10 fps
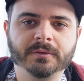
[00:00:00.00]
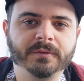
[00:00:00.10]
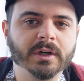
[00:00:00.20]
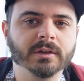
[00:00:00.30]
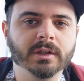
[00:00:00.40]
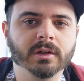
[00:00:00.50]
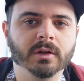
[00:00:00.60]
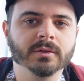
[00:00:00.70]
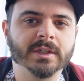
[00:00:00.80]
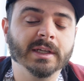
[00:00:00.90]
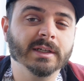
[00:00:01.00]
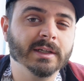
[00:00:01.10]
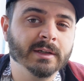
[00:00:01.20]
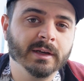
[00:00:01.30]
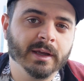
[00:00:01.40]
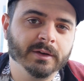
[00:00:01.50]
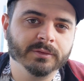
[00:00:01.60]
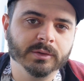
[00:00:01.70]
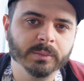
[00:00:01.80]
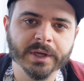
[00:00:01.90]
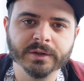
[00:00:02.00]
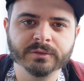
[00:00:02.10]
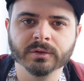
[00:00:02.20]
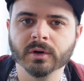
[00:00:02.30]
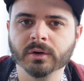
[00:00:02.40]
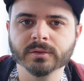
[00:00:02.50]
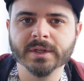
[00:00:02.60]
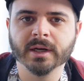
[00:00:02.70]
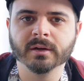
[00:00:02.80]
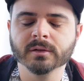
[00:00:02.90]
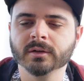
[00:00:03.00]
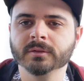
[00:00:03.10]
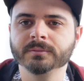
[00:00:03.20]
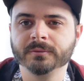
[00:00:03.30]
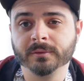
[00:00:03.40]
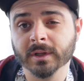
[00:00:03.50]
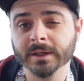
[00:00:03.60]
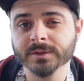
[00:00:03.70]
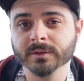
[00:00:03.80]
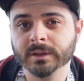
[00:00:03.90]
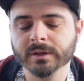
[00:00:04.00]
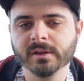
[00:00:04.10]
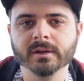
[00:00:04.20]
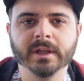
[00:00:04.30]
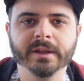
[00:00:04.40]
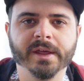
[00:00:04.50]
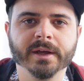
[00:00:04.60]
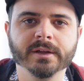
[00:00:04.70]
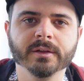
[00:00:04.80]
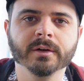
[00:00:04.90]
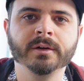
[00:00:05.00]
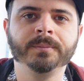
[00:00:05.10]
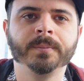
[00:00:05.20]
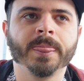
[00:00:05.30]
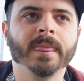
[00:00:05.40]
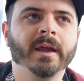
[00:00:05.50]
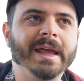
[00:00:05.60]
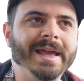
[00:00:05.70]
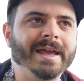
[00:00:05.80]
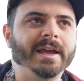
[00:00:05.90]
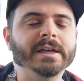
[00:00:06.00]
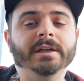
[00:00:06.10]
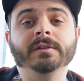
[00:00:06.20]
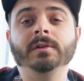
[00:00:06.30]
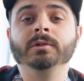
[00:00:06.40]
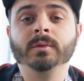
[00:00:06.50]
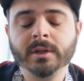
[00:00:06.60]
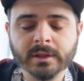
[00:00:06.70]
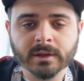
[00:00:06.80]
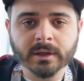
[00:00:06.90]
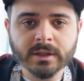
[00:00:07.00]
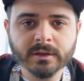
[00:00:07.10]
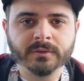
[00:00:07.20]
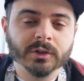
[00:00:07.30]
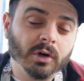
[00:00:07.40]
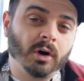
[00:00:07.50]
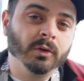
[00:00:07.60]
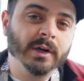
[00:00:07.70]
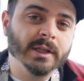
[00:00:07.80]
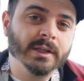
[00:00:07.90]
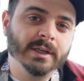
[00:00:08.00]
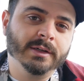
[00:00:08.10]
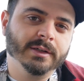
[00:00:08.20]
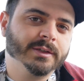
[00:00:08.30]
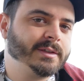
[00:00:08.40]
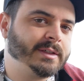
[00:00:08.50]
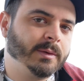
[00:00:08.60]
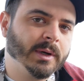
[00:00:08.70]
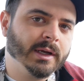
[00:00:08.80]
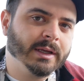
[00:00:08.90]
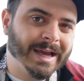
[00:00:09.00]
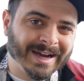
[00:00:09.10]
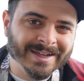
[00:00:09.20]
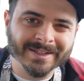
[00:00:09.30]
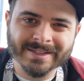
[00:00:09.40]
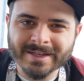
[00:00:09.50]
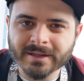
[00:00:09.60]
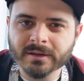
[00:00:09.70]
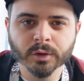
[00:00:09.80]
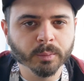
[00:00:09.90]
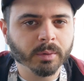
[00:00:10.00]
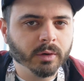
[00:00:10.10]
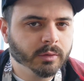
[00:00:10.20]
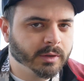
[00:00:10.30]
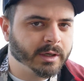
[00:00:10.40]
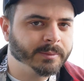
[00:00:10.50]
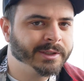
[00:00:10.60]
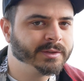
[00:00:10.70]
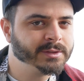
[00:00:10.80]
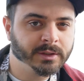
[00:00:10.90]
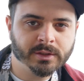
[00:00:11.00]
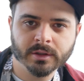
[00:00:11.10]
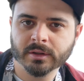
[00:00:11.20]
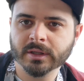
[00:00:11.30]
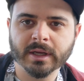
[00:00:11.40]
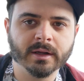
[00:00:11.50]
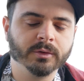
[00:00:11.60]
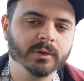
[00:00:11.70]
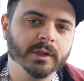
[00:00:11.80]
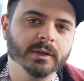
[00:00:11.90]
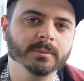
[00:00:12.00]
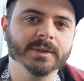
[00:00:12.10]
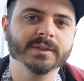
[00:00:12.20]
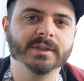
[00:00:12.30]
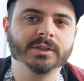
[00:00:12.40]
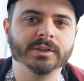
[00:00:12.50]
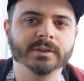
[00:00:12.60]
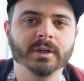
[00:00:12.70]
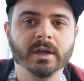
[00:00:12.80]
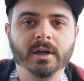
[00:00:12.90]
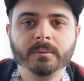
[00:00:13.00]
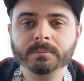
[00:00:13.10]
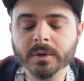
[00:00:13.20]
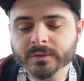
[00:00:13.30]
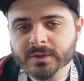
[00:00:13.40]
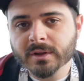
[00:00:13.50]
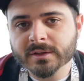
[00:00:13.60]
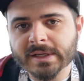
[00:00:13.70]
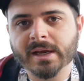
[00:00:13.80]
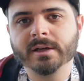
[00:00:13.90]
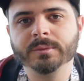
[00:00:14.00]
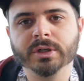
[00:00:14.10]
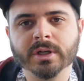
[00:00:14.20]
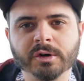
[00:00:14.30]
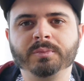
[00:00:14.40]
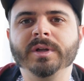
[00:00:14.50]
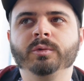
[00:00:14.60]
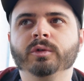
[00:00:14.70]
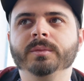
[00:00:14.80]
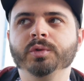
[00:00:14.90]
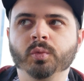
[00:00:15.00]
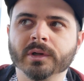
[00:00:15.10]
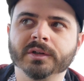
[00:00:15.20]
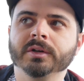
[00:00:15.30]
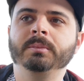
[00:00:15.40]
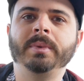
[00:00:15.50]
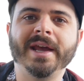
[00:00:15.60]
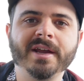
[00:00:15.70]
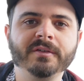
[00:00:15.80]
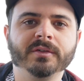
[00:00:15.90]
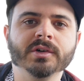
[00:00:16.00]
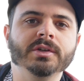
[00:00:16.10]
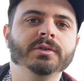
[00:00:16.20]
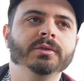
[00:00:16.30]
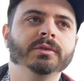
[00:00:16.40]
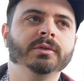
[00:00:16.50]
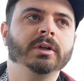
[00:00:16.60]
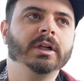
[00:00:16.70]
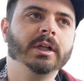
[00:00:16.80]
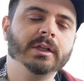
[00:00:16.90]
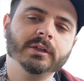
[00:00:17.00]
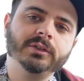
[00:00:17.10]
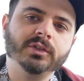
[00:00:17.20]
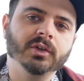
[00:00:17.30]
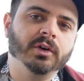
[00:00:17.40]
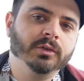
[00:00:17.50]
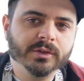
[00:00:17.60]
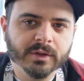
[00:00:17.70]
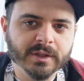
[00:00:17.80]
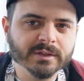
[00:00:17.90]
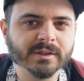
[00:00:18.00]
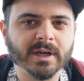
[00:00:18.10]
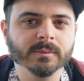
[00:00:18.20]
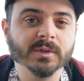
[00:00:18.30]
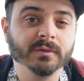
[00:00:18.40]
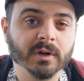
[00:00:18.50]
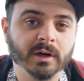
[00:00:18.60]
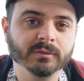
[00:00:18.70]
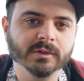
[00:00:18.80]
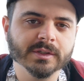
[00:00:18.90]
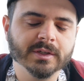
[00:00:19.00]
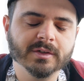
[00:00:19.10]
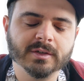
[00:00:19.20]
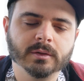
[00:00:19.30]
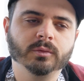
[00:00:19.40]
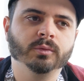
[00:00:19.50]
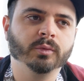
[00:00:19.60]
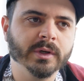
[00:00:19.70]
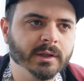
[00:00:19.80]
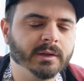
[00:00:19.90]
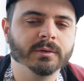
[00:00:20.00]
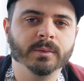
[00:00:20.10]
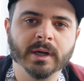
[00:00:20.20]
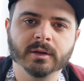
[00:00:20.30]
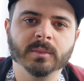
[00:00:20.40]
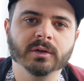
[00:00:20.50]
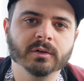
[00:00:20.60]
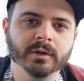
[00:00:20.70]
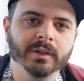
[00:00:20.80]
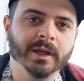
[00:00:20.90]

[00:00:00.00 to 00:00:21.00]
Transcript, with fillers: fairly close, I didn't have to pay for hotel or flights or anything like that either. And if you're really lucky, if you're already in a semi-I T or programming, security kind of related position, most of the time your company will be willing to pay for you to go to these types of conferences, and I'd really recommend doing